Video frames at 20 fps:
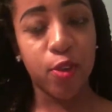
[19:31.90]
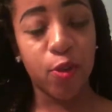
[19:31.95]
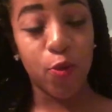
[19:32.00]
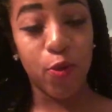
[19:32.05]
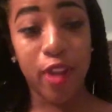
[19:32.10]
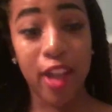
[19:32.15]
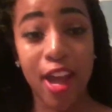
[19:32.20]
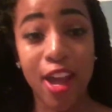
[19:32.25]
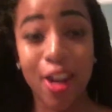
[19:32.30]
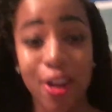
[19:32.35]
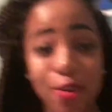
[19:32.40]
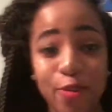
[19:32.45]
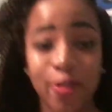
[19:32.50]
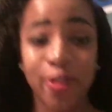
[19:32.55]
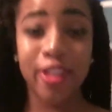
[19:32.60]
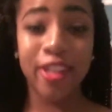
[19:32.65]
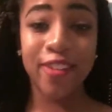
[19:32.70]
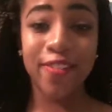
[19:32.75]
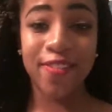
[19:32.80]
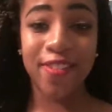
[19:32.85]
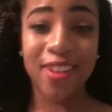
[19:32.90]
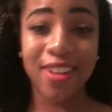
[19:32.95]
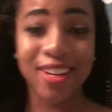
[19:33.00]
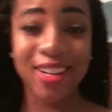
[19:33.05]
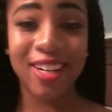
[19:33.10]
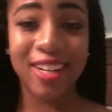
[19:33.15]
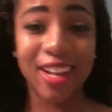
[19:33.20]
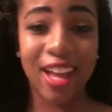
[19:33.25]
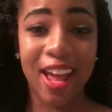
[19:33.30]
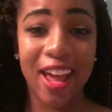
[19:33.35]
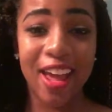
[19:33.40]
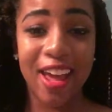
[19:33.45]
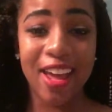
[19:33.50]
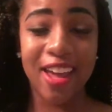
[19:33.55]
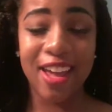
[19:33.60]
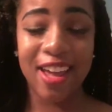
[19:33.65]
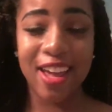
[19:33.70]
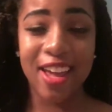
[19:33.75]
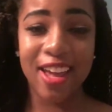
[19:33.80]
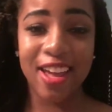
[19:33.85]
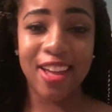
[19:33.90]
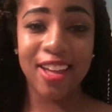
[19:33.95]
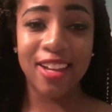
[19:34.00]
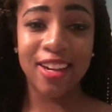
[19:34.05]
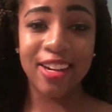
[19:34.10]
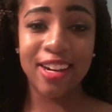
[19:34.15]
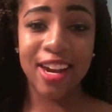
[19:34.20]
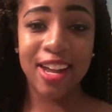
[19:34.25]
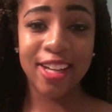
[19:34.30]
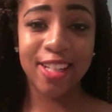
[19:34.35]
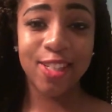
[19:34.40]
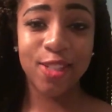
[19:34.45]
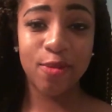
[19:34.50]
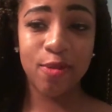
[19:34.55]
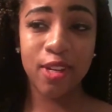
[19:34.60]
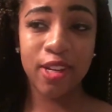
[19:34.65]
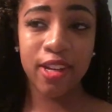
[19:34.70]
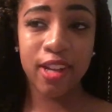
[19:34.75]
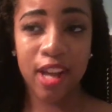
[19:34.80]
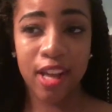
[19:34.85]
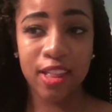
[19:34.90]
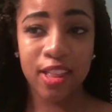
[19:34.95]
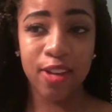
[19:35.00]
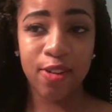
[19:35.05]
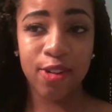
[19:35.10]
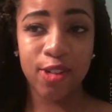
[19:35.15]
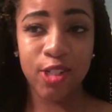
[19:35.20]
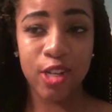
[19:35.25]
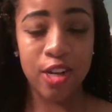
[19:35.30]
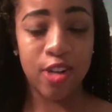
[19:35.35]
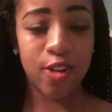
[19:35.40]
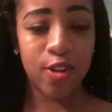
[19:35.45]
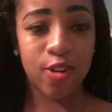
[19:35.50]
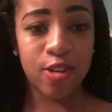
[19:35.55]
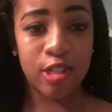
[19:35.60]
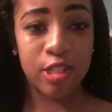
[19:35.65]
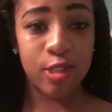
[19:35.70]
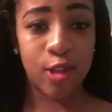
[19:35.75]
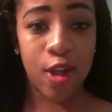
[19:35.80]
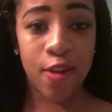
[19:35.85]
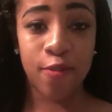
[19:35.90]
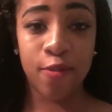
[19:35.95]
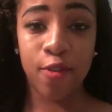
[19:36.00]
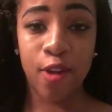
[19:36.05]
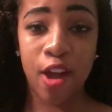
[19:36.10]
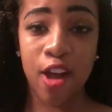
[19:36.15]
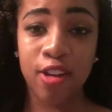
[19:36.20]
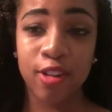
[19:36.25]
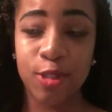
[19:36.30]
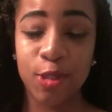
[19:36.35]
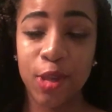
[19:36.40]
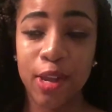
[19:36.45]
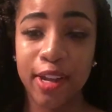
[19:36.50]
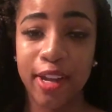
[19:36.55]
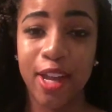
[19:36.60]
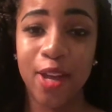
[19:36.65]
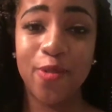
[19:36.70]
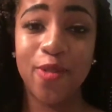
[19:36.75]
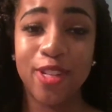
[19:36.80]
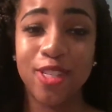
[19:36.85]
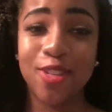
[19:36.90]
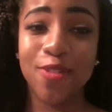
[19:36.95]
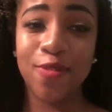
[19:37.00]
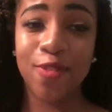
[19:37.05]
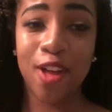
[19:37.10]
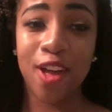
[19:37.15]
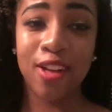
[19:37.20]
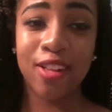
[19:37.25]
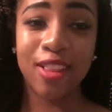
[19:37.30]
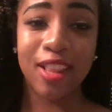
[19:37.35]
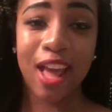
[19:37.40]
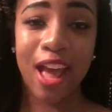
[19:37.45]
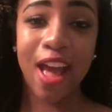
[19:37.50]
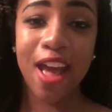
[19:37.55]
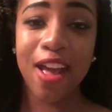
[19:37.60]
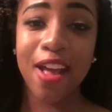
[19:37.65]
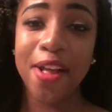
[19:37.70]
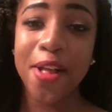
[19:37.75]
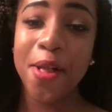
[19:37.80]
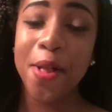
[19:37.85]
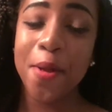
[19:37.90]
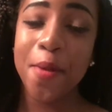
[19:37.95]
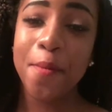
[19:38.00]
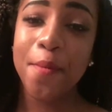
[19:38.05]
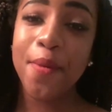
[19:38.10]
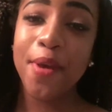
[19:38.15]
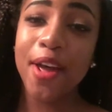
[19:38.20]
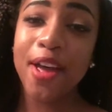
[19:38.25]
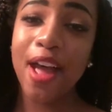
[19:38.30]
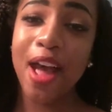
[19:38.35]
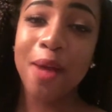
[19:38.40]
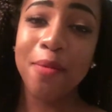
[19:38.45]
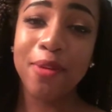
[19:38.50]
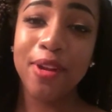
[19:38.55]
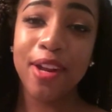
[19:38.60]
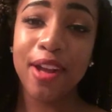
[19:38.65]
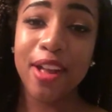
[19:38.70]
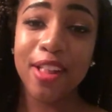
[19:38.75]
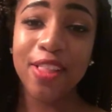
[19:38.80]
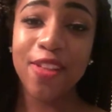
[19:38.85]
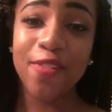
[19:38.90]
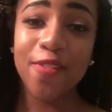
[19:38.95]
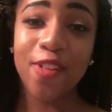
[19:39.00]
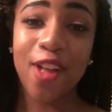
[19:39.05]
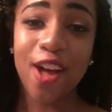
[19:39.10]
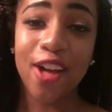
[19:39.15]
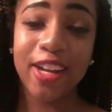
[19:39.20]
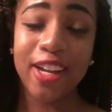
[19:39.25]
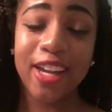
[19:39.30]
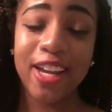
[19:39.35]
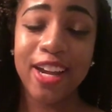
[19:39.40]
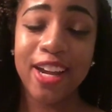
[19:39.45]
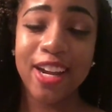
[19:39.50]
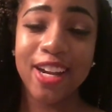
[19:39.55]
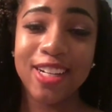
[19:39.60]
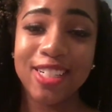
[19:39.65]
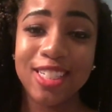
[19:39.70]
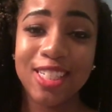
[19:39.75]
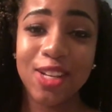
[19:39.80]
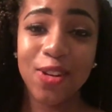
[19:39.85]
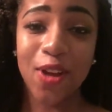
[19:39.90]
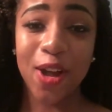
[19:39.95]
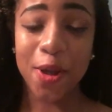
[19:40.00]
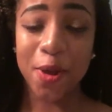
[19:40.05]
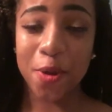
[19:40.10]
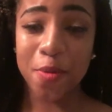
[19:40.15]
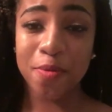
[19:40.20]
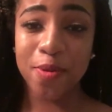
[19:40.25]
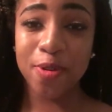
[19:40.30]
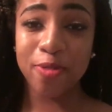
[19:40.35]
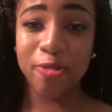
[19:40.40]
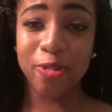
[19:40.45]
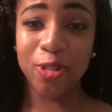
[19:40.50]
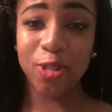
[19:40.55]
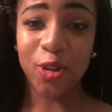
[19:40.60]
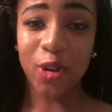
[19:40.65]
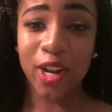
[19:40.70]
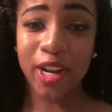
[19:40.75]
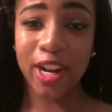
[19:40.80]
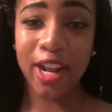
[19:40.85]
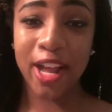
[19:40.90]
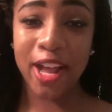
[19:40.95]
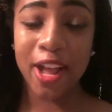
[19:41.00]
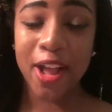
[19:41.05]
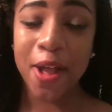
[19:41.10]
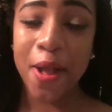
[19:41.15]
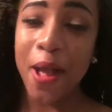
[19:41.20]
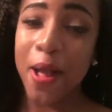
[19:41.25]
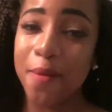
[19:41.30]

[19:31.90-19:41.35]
We had a really fun day, and next week I think we're trying to go to Starved Rock, so I can't wait to vlog that. But I'm going to end the vlog here, so I hope you enjoyed it.